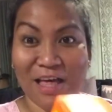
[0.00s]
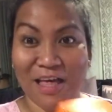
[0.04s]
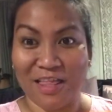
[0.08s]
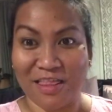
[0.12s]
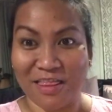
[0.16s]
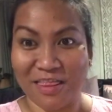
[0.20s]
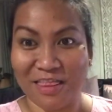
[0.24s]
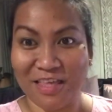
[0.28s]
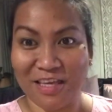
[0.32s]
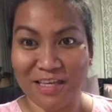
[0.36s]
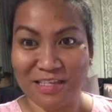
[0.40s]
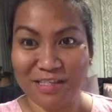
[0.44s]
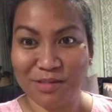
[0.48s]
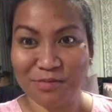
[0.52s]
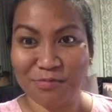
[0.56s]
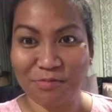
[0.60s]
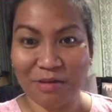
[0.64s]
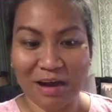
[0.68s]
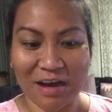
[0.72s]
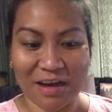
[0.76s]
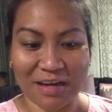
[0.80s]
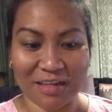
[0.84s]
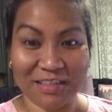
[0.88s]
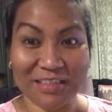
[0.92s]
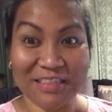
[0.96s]
This
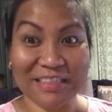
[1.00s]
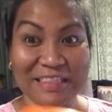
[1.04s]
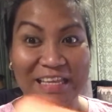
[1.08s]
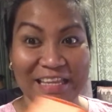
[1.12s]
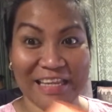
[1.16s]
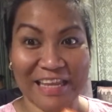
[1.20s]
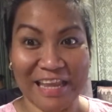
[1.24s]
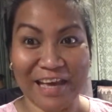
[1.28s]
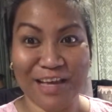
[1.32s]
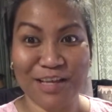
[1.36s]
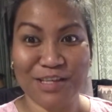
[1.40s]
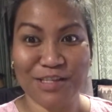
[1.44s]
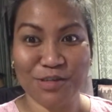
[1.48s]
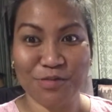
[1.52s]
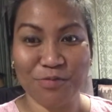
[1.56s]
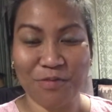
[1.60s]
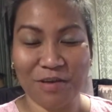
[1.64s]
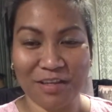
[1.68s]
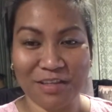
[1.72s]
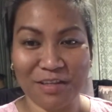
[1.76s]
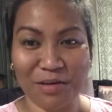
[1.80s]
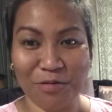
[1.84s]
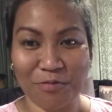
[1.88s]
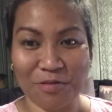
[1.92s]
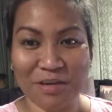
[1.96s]
one, the next
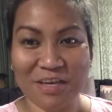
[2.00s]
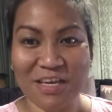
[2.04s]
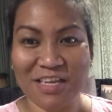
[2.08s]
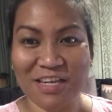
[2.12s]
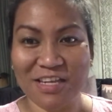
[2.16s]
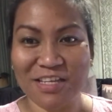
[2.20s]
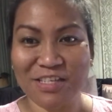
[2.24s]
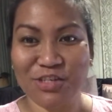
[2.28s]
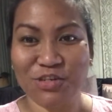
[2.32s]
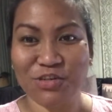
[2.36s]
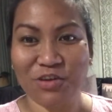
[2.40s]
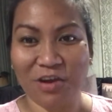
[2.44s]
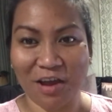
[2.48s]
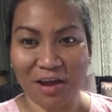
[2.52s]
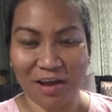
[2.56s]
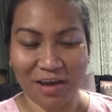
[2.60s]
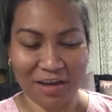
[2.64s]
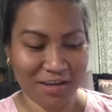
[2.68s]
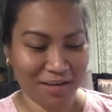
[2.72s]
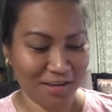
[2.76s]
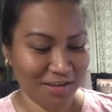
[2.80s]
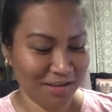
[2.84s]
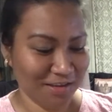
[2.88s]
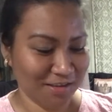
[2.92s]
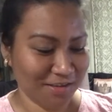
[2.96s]
one that we're gonna
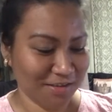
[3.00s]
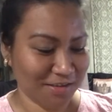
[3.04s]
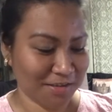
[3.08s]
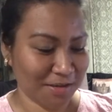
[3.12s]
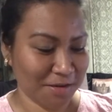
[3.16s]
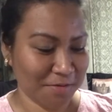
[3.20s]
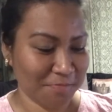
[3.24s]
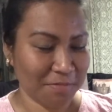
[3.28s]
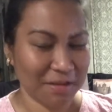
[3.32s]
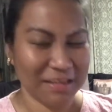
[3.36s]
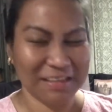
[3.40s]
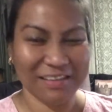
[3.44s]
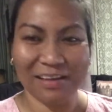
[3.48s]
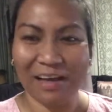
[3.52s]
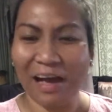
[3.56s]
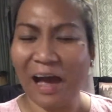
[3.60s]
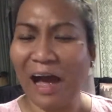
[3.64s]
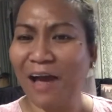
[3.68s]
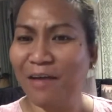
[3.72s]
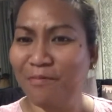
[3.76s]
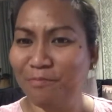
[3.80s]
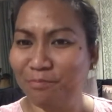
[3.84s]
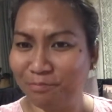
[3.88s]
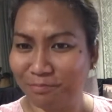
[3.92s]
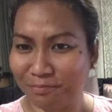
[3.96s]
try is
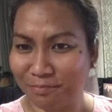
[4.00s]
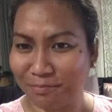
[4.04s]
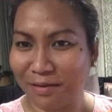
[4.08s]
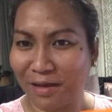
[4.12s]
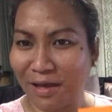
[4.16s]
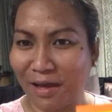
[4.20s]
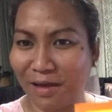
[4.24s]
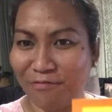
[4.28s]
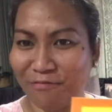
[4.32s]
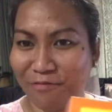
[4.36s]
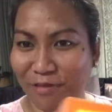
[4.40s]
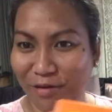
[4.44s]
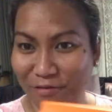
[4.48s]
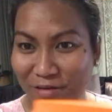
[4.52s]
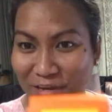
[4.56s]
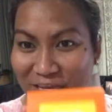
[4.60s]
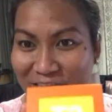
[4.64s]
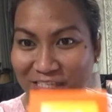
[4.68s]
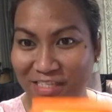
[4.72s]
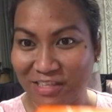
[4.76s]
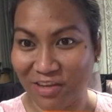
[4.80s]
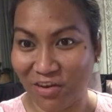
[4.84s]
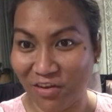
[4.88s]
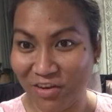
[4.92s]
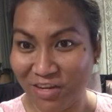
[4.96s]
I'm very
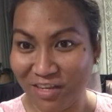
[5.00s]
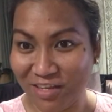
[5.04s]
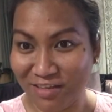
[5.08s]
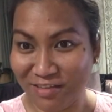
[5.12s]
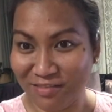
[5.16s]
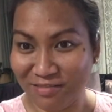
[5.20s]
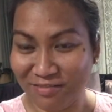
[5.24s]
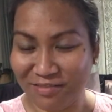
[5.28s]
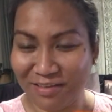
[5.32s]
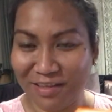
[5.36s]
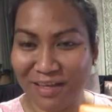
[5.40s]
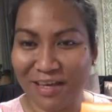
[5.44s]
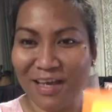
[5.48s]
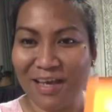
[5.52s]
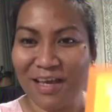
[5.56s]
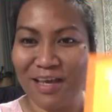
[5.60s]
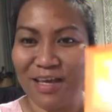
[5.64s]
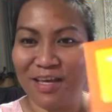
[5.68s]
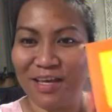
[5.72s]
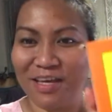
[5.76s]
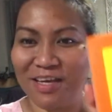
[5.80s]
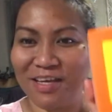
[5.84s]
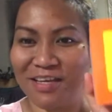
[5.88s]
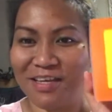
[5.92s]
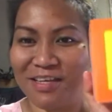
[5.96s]
excited
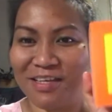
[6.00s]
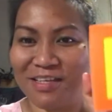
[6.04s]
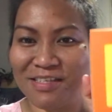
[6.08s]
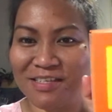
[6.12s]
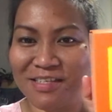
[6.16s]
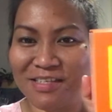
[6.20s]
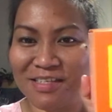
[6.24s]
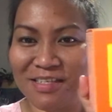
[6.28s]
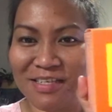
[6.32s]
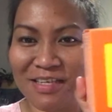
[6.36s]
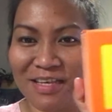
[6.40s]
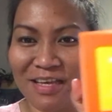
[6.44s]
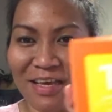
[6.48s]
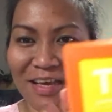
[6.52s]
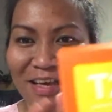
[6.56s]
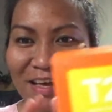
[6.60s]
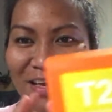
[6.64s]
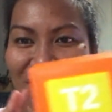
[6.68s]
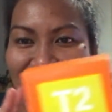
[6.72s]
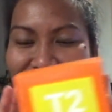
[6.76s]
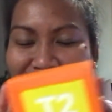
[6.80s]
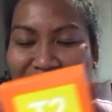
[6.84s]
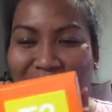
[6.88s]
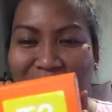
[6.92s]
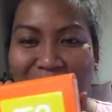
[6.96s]
because
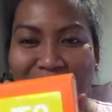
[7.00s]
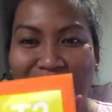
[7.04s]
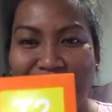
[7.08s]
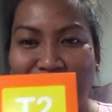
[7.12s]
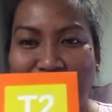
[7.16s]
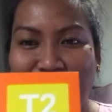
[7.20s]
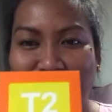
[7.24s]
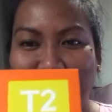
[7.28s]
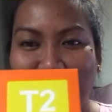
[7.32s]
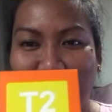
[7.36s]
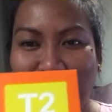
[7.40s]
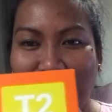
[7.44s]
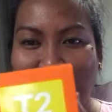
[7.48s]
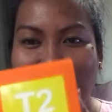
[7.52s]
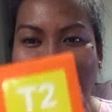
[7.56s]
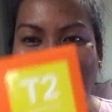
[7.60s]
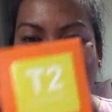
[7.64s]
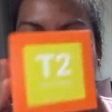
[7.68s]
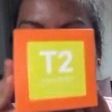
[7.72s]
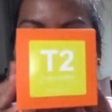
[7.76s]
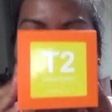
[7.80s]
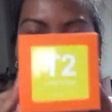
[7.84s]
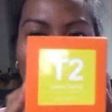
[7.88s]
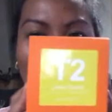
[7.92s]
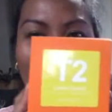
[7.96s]

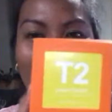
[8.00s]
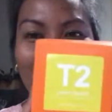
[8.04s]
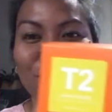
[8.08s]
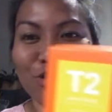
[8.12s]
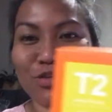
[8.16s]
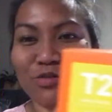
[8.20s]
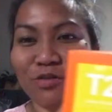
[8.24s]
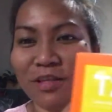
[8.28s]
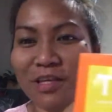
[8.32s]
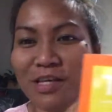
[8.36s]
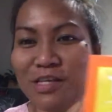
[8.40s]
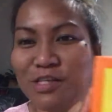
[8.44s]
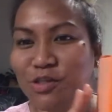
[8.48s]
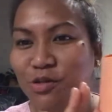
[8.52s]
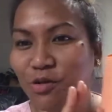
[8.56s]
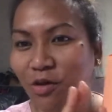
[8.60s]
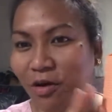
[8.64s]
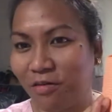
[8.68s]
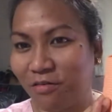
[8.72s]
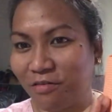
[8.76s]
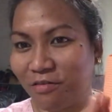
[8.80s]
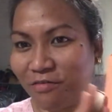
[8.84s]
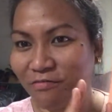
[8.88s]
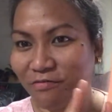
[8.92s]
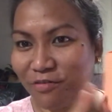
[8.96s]
I actually
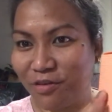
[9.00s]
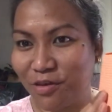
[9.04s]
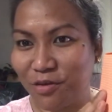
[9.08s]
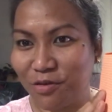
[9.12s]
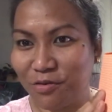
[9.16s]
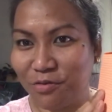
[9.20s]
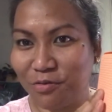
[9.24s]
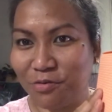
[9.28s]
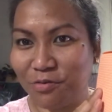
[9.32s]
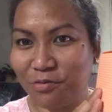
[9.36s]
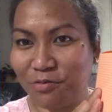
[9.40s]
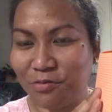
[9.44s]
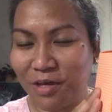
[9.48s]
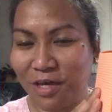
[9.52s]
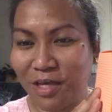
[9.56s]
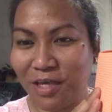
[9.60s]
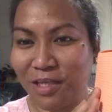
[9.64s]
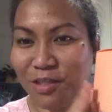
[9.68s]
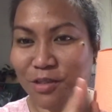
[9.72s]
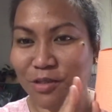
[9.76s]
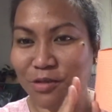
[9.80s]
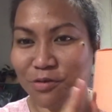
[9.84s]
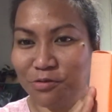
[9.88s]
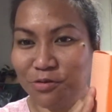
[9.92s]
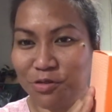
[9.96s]
saw a review
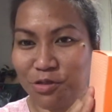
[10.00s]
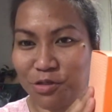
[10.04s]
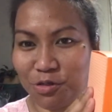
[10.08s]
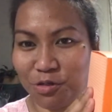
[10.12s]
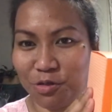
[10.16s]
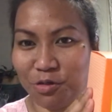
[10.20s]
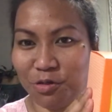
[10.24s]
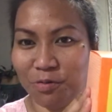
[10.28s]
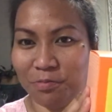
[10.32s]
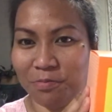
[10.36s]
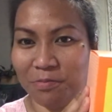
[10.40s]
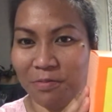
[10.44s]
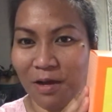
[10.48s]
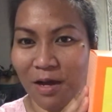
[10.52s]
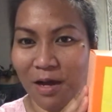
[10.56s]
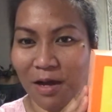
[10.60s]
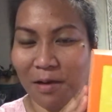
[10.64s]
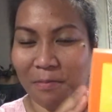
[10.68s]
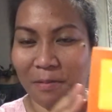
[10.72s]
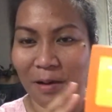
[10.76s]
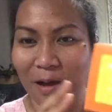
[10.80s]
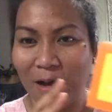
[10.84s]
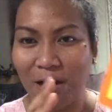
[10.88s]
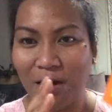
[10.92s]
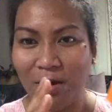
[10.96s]
in YouTube
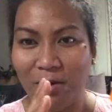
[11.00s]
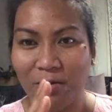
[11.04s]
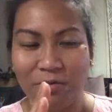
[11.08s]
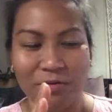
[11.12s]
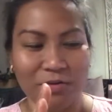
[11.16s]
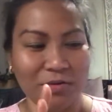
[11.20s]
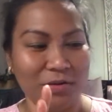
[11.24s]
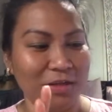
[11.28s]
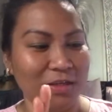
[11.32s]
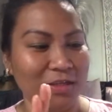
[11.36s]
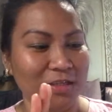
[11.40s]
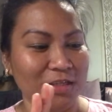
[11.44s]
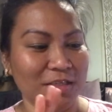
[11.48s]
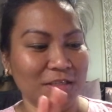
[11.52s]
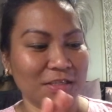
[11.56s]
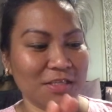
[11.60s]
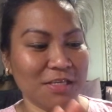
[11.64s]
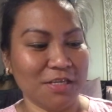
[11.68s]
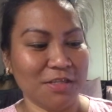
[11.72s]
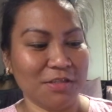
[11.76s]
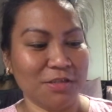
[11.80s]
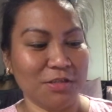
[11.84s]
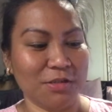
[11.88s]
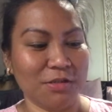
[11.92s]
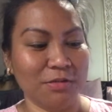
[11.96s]
about the
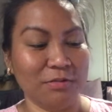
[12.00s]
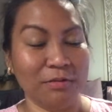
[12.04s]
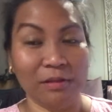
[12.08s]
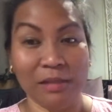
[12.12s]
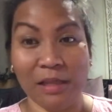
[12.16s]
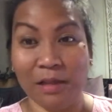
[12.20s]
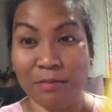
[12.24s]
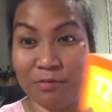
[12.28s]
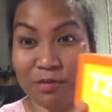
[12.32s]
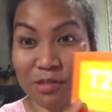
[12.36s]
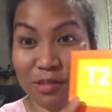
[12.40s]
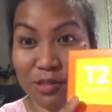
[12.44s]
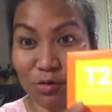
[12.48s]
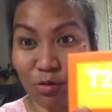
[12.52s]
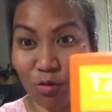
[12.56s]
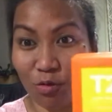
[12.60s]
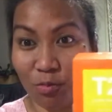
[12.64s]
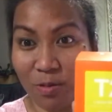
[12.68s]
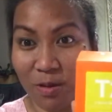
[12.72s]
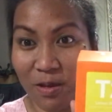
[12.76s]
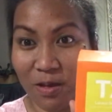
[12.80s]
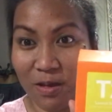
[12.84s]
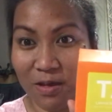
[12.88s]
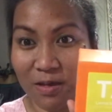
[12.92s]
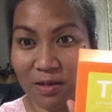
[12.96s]
T2 lemon
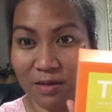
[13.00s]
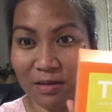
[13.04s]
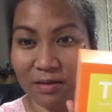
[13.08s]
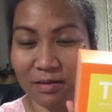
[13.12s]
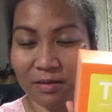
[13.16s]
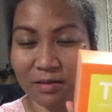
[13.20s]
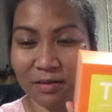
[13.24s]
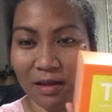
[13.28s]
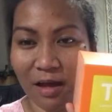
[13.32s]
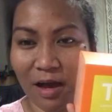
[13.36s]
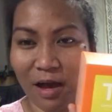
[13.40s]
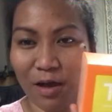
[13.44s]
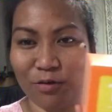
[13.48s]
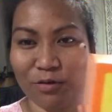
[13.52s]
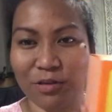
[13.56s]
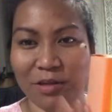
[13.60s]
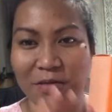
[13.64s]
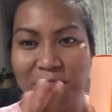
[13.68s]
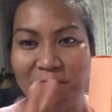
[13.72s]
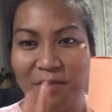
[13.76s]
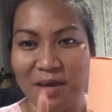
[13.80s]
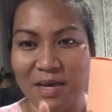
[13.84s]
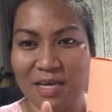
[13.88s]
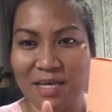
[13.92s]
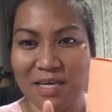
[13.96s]
sorbet, how they
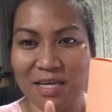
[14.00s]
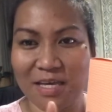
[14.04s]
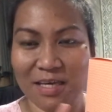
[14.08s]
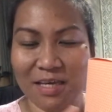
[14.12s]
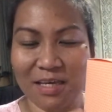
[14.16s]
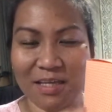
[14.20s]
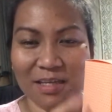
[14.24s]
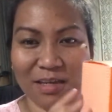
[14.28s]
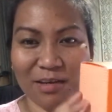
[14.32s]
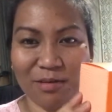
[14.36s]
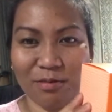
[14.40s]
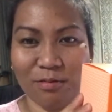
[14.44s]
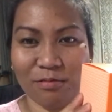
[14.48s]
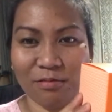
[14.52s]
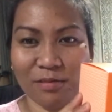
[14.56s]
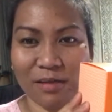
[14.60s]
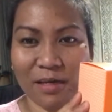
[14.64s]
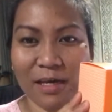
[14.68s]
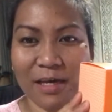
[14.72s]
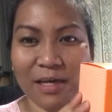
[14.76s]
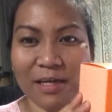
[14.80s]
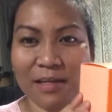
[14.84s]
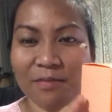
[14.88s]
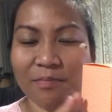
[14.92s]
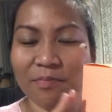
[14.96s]
make it and all
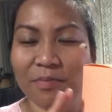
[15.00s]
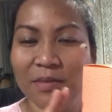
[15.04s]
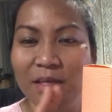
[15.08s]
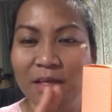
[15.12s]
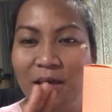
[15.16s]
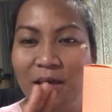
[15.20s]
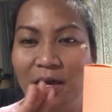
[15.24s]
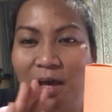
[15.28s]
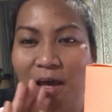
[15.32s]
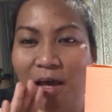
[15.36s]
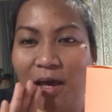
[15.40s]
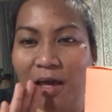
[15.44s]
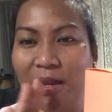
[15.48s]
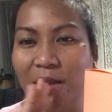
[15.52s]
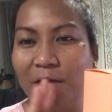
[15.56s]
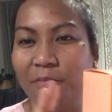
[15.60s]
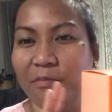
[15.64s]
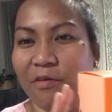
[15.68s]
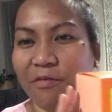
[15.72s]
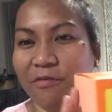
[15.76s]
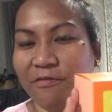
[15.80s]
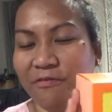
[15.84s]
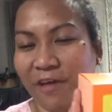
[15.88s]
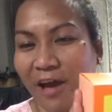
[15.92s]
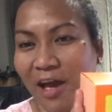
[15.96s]
that, and I'm
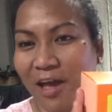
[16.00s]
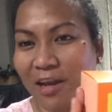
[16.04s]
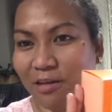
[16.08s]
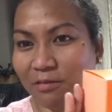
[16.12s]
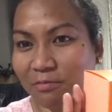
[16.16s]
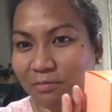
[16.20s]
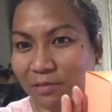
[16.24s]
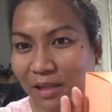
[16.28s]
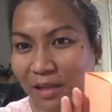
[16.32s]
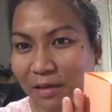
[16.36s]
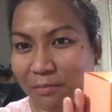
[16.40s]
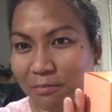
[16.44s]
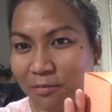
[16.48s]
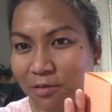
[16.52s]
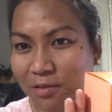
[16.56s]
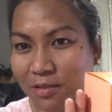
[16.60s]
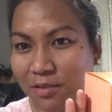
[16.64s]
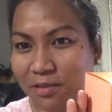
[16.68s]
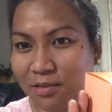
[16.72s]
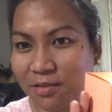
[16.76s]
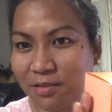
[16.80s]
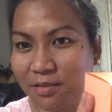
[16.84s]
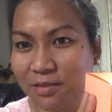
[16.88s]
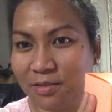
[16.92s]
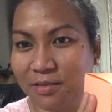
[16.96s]
a fan of
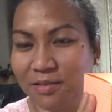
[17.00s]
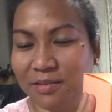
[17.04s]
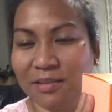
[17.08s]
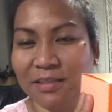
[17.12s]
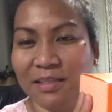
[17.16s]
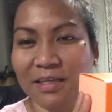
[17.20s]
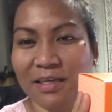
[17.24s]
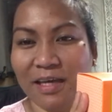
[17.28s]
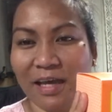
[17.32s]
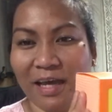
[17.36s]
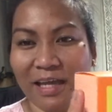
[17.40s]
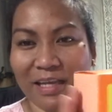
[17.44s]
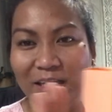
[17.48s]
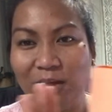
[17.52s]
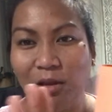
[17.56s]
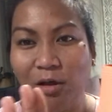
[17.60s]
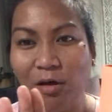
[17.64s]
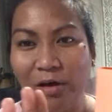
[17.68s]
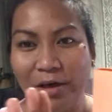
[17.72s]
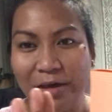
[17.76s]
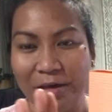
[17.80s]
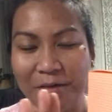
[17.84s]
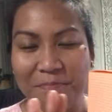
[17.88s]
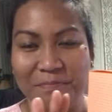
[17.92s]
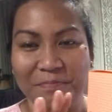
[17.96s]
lemon and
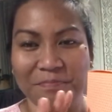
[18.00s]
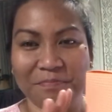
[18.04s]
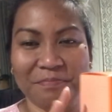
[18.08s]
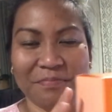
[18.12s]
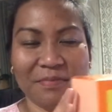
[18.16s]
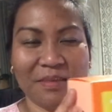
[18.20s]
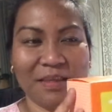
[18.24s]
lime.